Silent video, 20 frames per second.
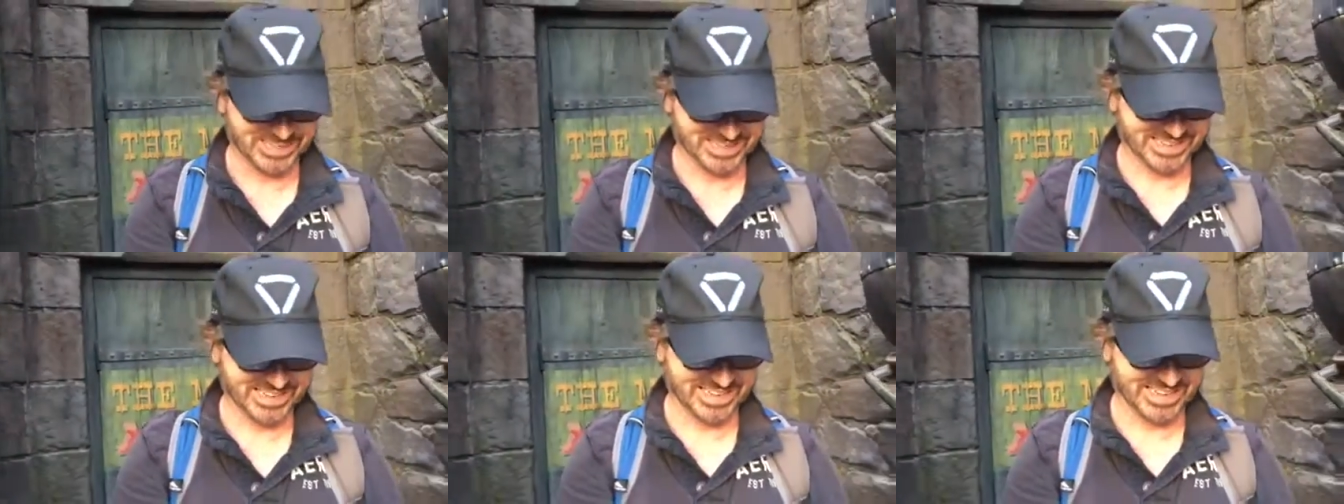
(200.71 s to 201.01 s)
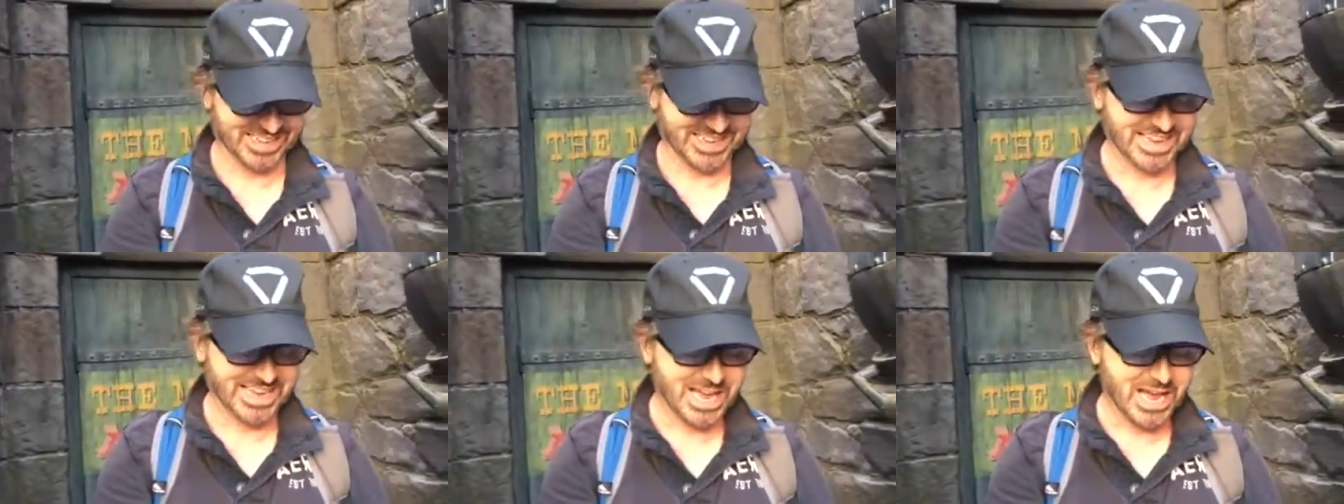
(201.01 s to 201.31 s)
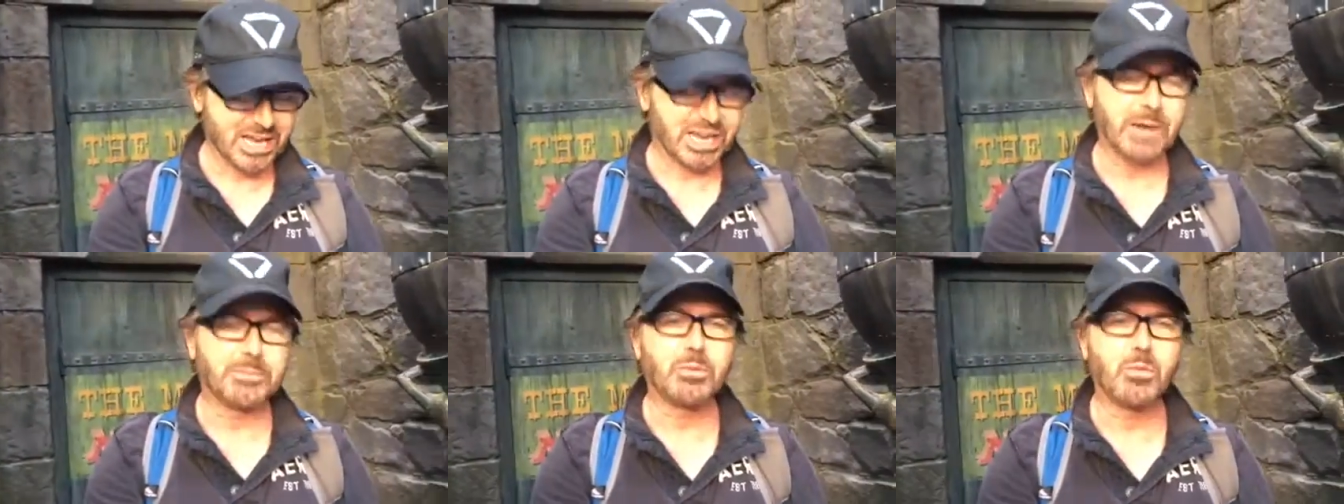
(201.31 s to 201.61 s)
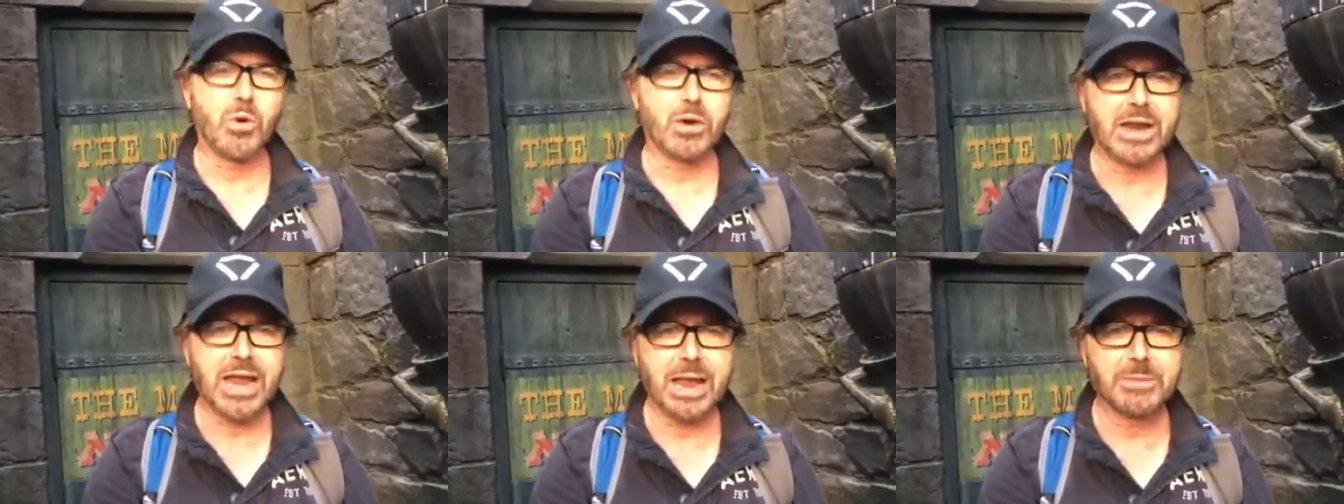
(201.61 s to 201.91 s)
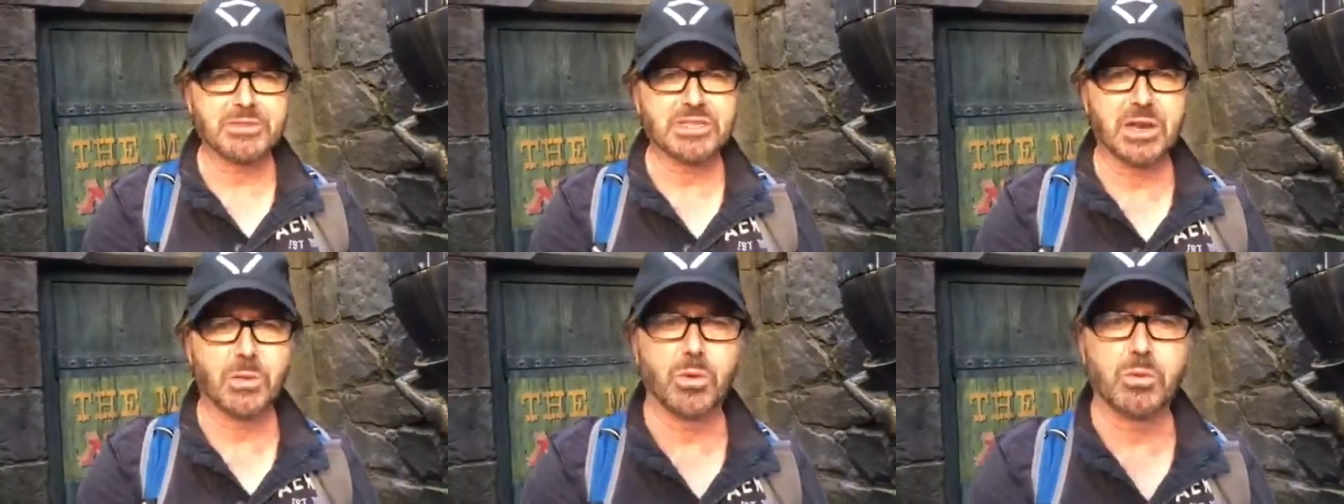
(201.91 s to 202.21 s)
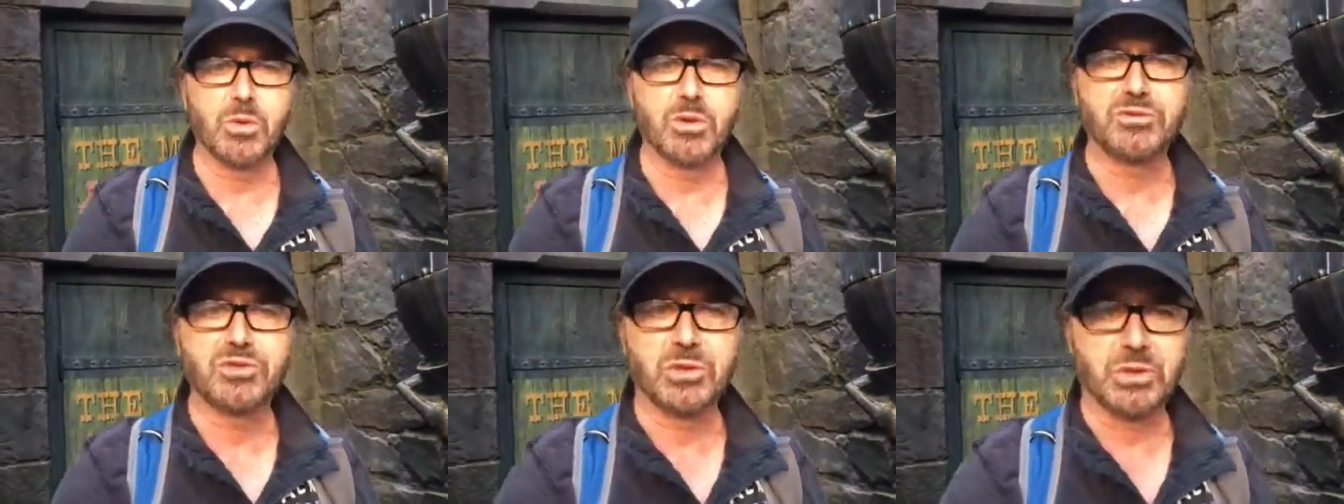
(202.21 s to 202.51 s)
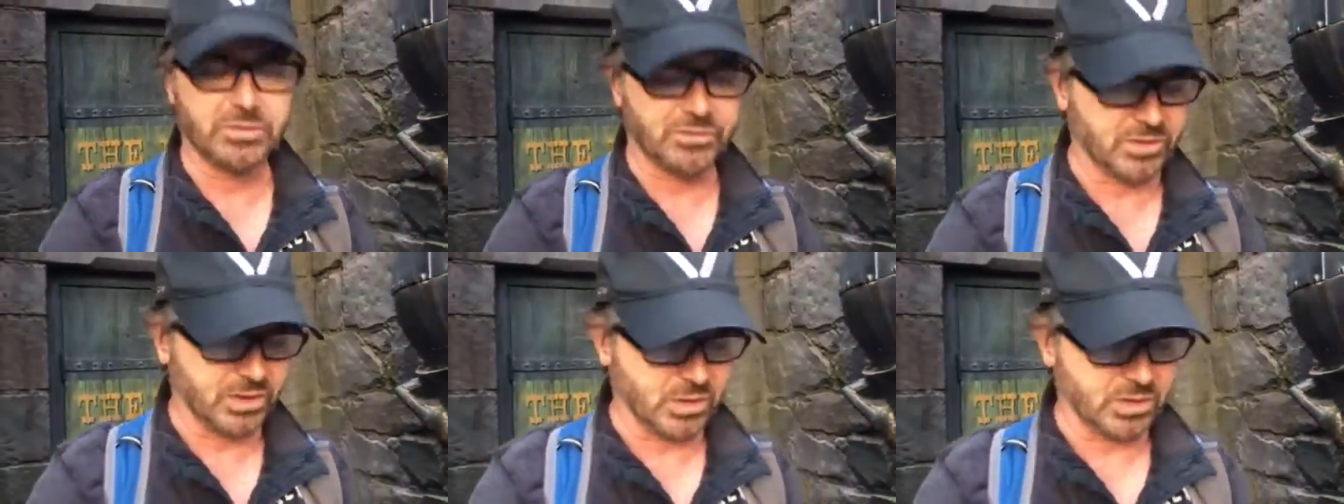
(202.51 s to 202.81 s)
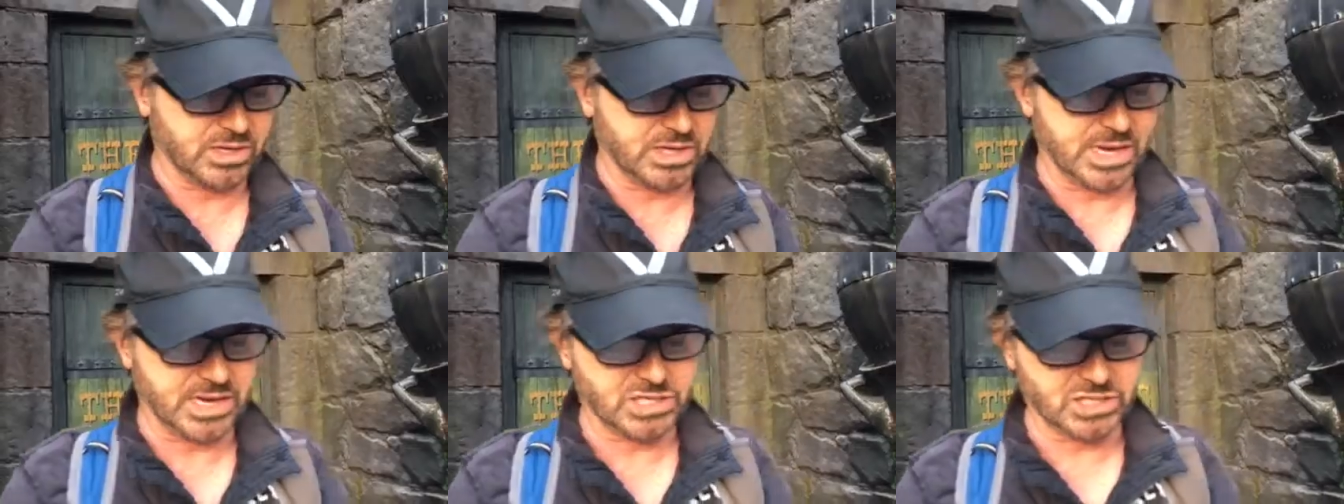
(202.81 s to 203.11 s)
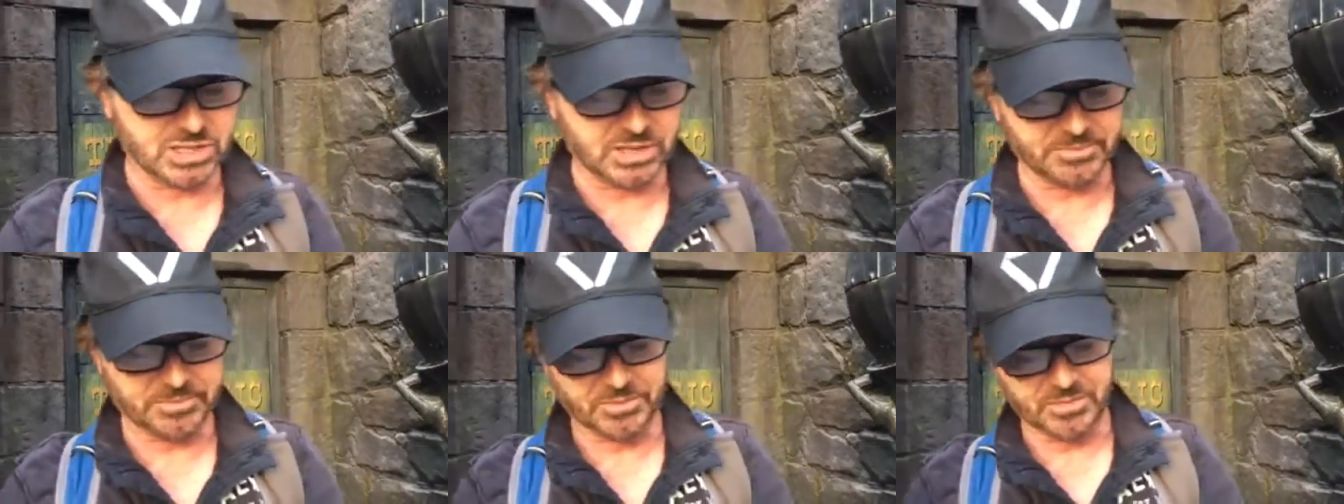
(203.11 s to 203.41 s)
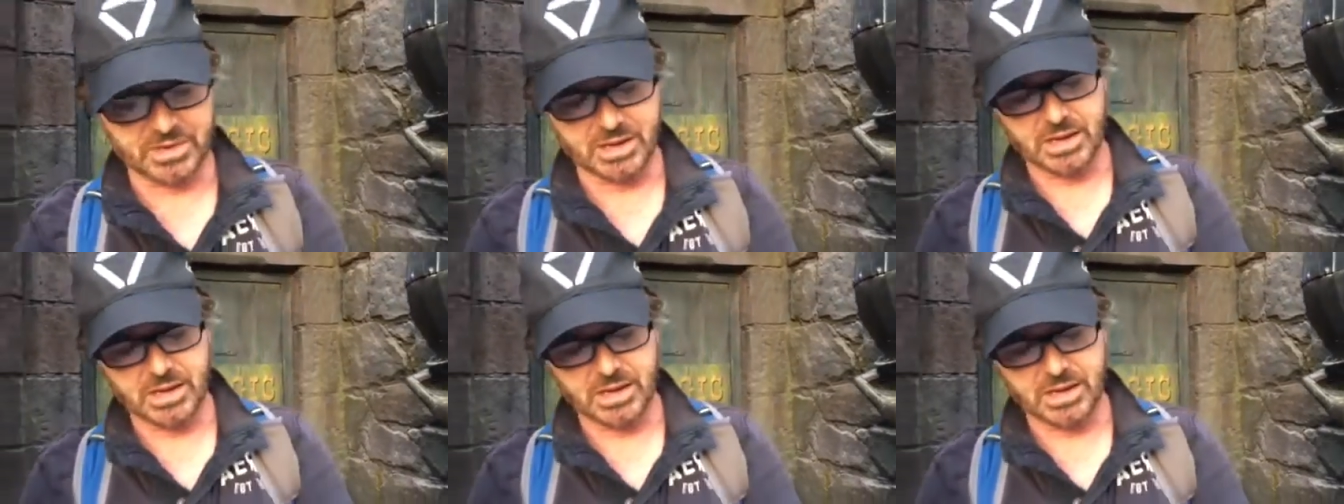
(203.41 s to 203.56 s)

A couple more names and then we'll move to a different location.